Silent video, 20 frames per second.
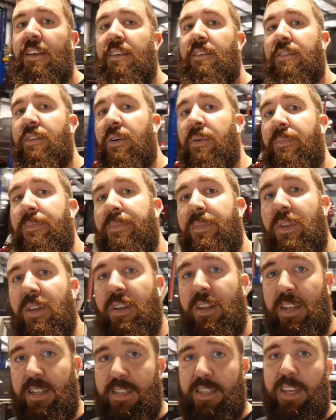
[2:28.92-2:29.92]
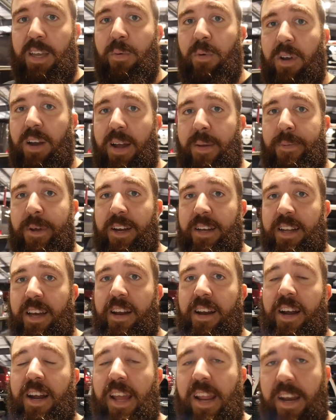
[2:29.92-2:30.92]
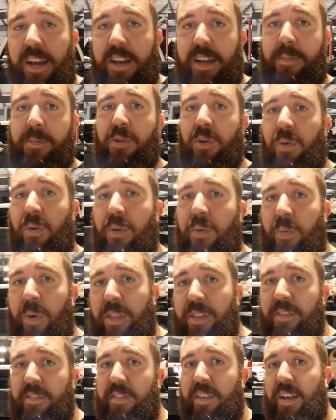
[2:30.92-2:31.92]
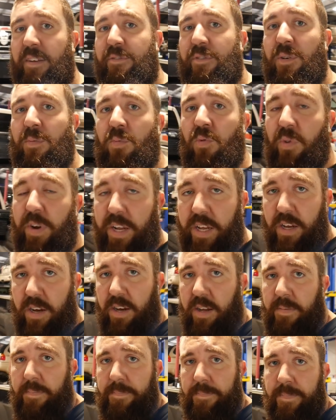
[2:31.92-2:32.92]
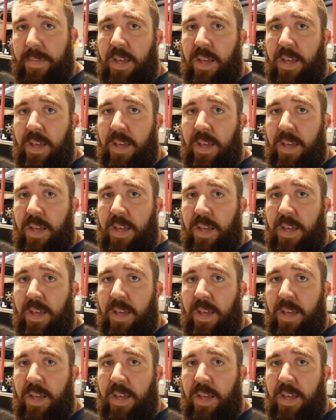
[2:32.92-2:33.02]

So, let's see what I picked out. I ended up going with a set from Recoil.